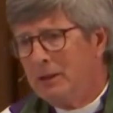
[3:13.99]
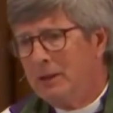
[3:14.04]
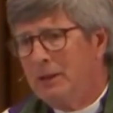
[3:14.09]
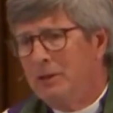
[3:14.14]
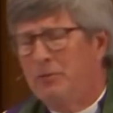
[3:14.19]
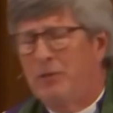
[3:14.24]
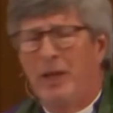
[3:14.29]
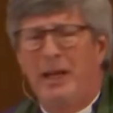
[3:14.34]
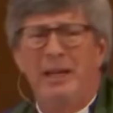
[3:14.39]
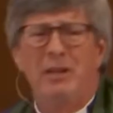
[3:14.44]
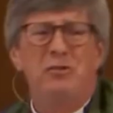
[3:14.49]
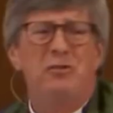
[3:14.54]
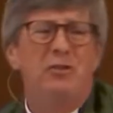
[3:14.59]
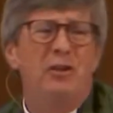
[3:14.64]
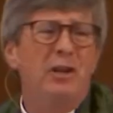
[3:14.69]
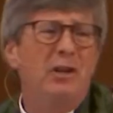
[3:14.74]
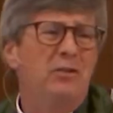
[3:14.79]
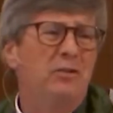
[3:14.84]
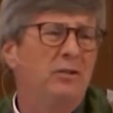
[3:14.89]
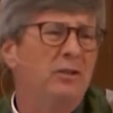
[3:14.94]
If they had
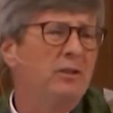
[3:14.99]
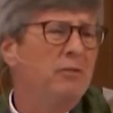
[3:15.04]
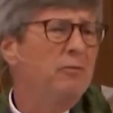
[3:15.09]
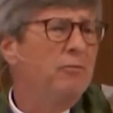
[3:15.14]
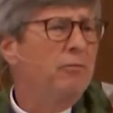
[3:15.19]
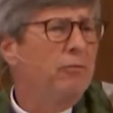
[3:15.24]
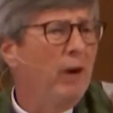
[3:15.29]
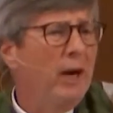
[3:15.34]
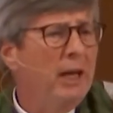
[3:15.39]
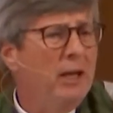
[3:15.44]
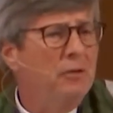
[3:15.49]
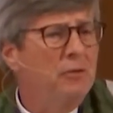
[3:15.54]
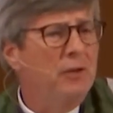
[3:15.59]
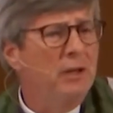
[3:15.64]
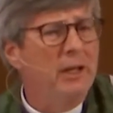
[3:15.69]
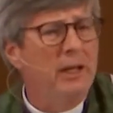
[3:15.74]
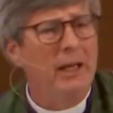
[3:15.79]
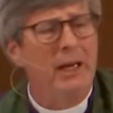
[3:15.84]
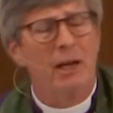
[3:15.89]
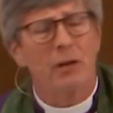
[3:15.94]
just phrased
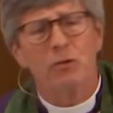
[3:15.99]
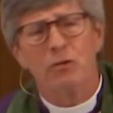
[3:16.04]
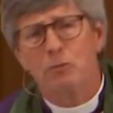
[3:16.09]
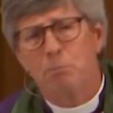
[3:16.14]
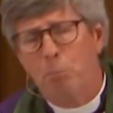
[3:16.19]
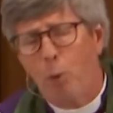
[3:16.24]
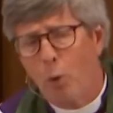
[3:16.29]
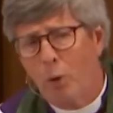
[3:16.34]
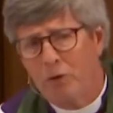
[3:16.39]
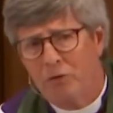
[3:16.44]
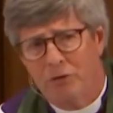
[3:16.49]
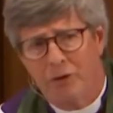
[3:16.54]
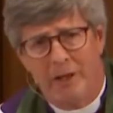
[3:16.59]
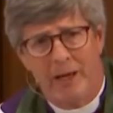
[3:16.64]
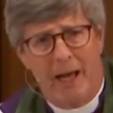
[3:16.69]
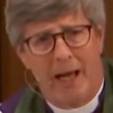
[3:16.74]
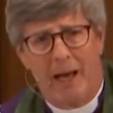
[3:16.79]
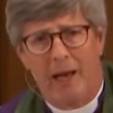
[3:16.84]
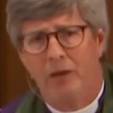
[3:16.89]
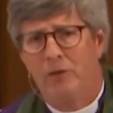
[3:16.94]
it in a sports
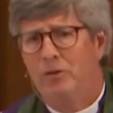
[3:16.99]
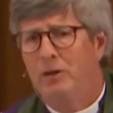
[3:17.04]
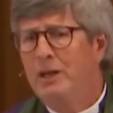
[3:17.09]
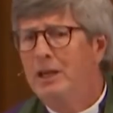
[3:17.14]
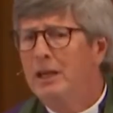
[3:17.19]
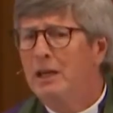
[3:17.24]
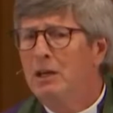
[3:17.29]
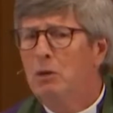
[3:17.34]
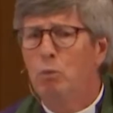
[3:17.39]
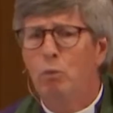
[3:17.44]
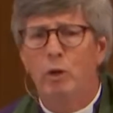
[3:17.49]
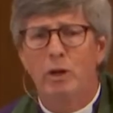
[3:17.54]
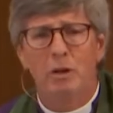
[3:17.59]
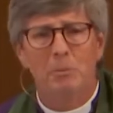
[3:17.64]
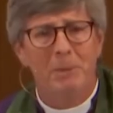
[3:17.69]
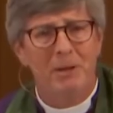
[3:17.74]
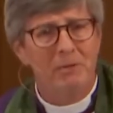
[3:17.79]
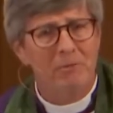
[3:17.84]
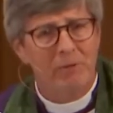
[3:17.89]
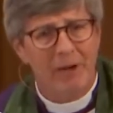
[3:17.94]
analogy, it would have
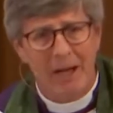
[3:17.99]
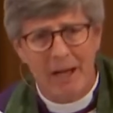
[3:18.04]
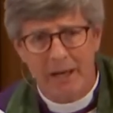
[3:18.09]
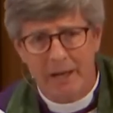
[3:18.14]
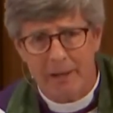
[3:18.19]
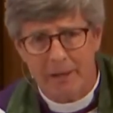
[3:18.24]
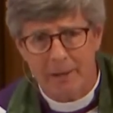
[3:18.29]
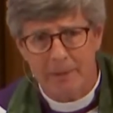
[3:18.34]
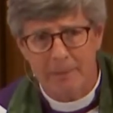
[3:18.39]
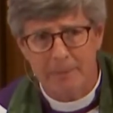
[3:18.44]
been fine.